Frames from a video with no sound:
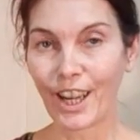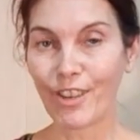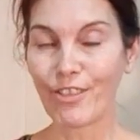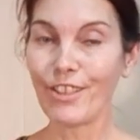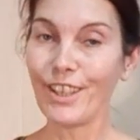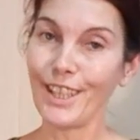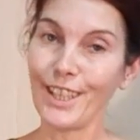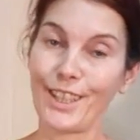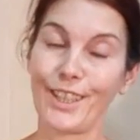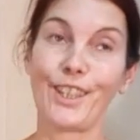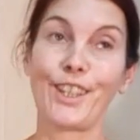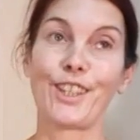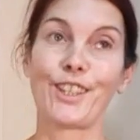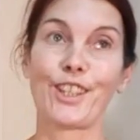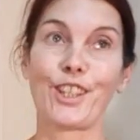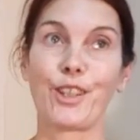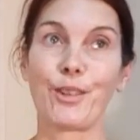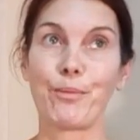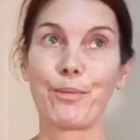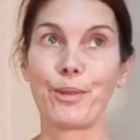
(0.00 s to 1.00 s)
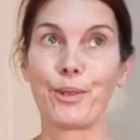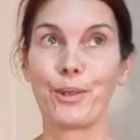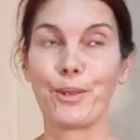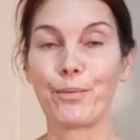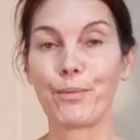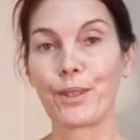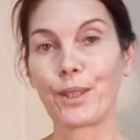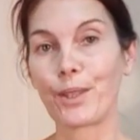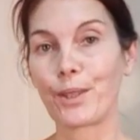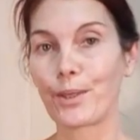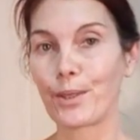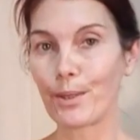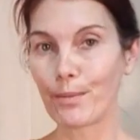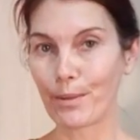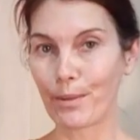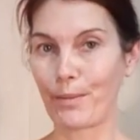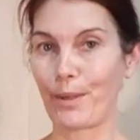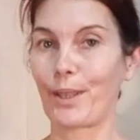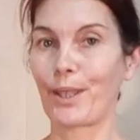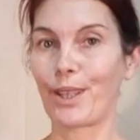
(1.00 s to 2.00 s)
a really good example,
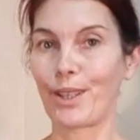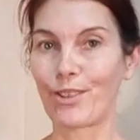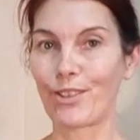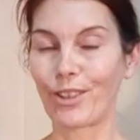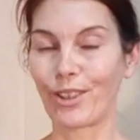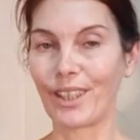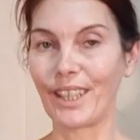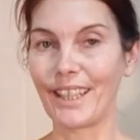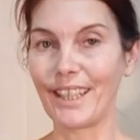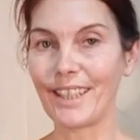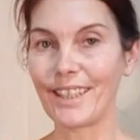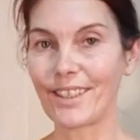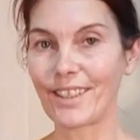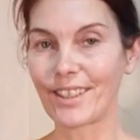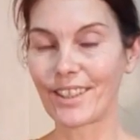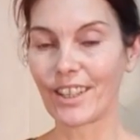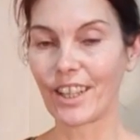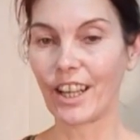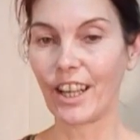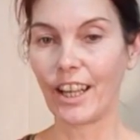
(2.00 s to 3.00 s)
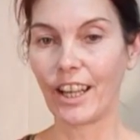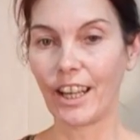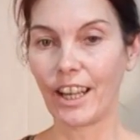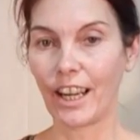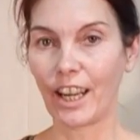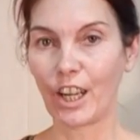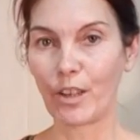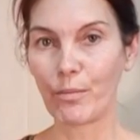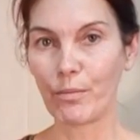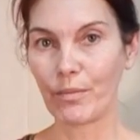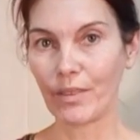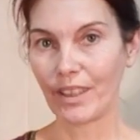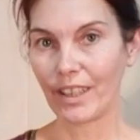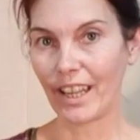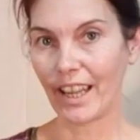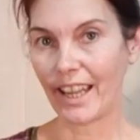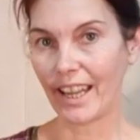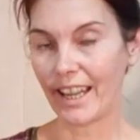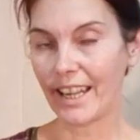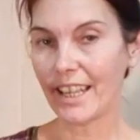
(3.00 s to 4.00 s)
supermarket trolleys.
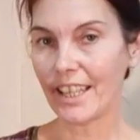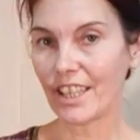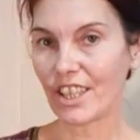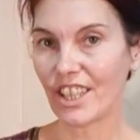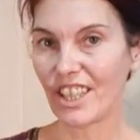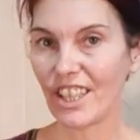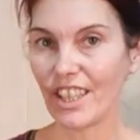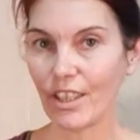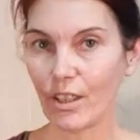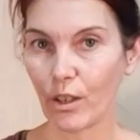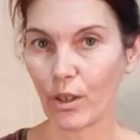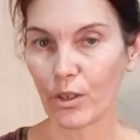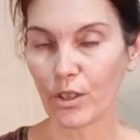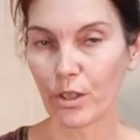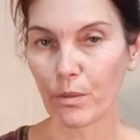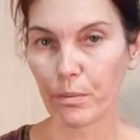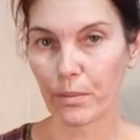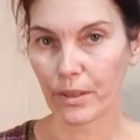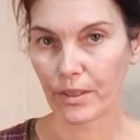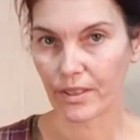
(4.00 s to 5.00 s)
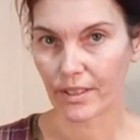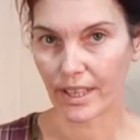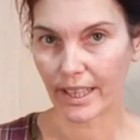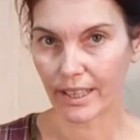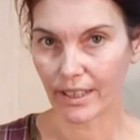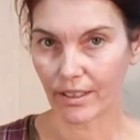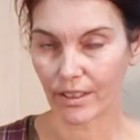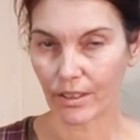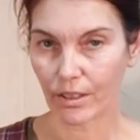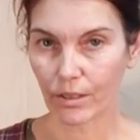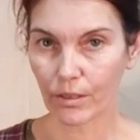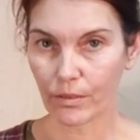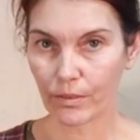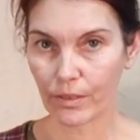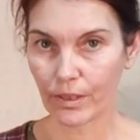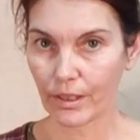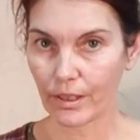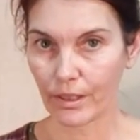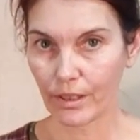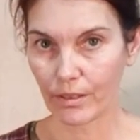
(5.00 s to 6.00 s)
80% of
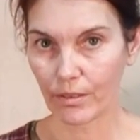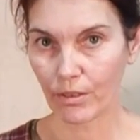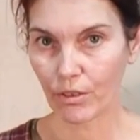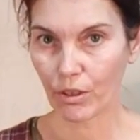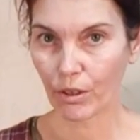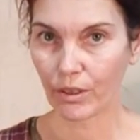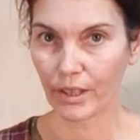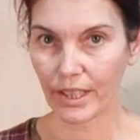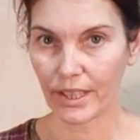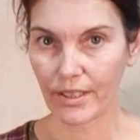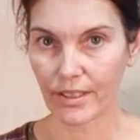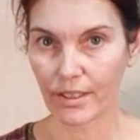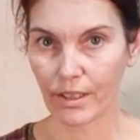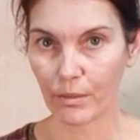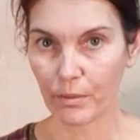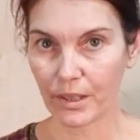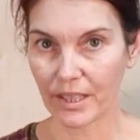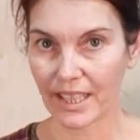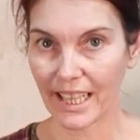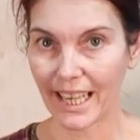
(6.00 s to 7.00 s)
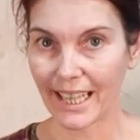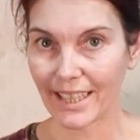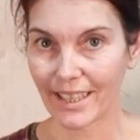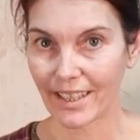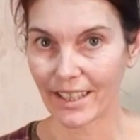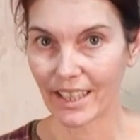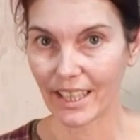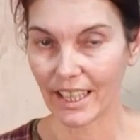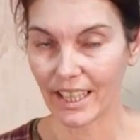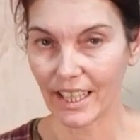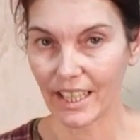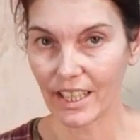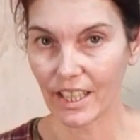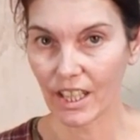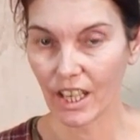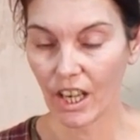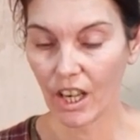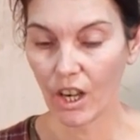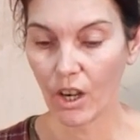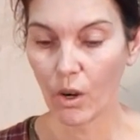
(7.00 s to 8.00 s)
the trolleys that were tested
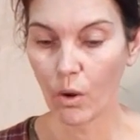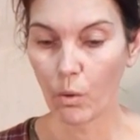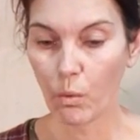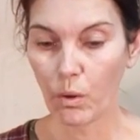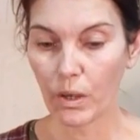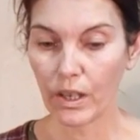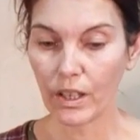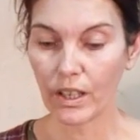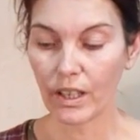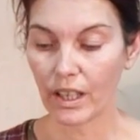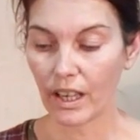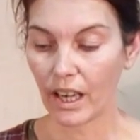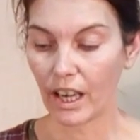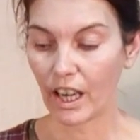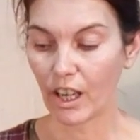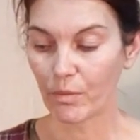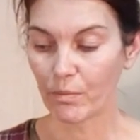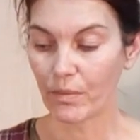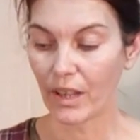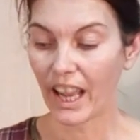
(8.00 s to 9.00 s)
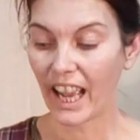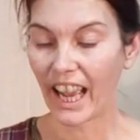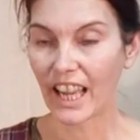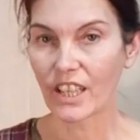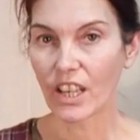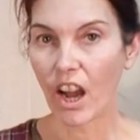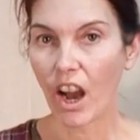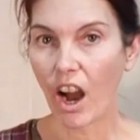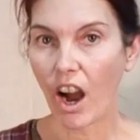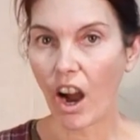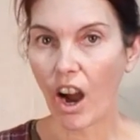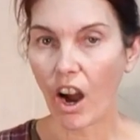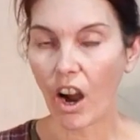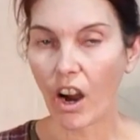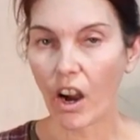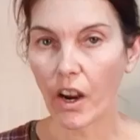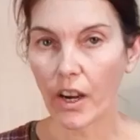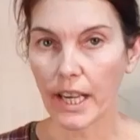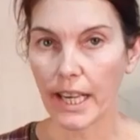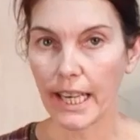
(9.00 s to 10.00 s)
had
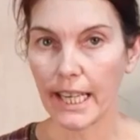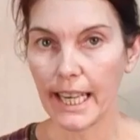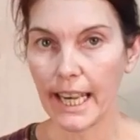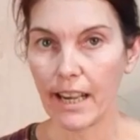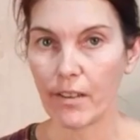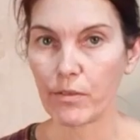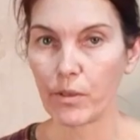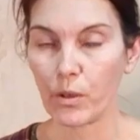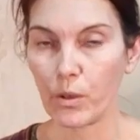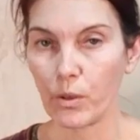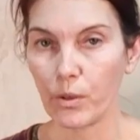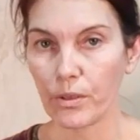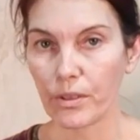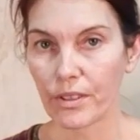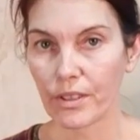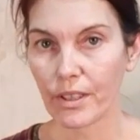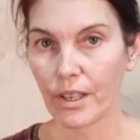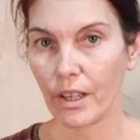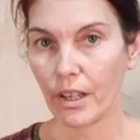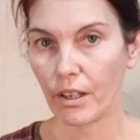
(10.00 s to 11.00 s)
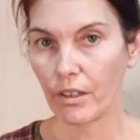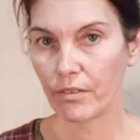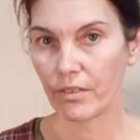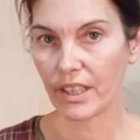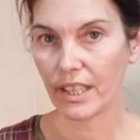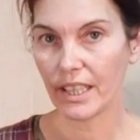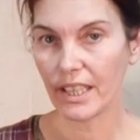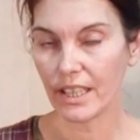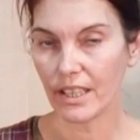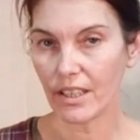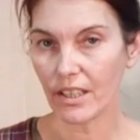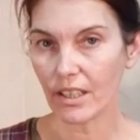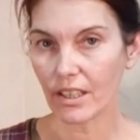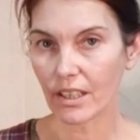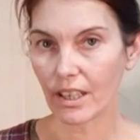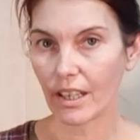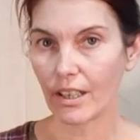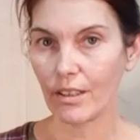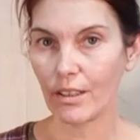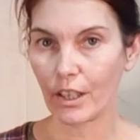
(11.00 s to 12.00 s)
high levels of E.
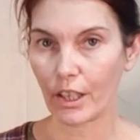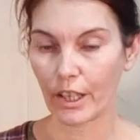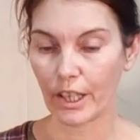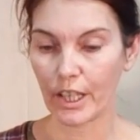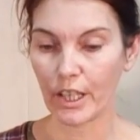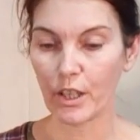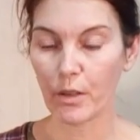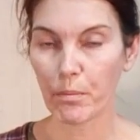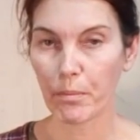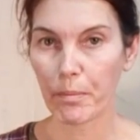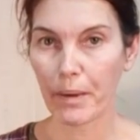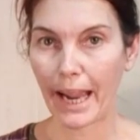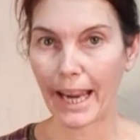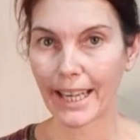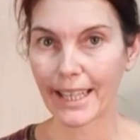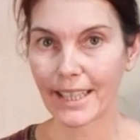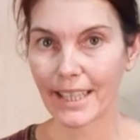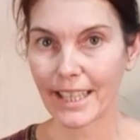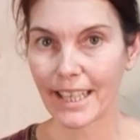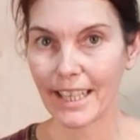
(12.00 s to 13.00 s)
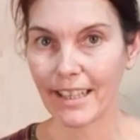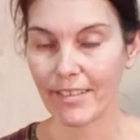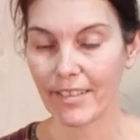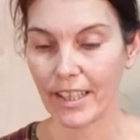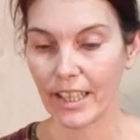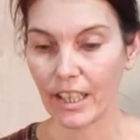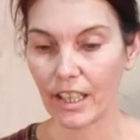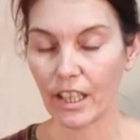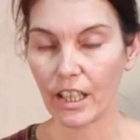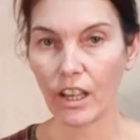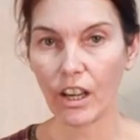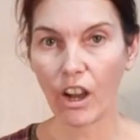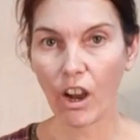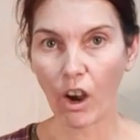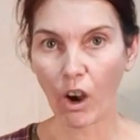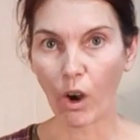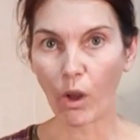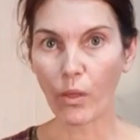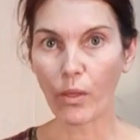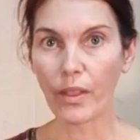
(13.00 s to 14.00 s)
coli bacteria
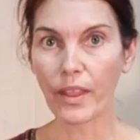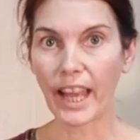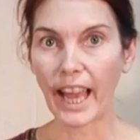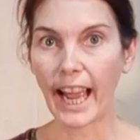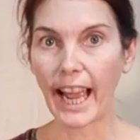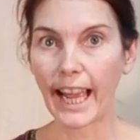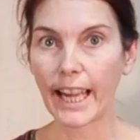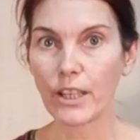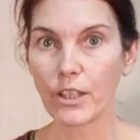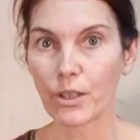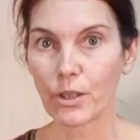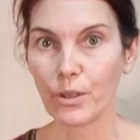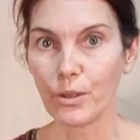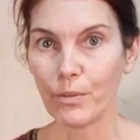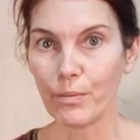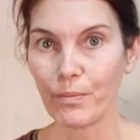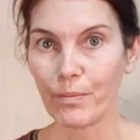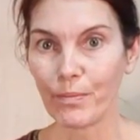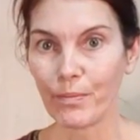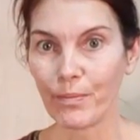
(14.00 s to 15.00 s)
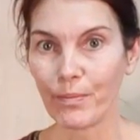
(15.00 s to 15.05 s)
on the handle.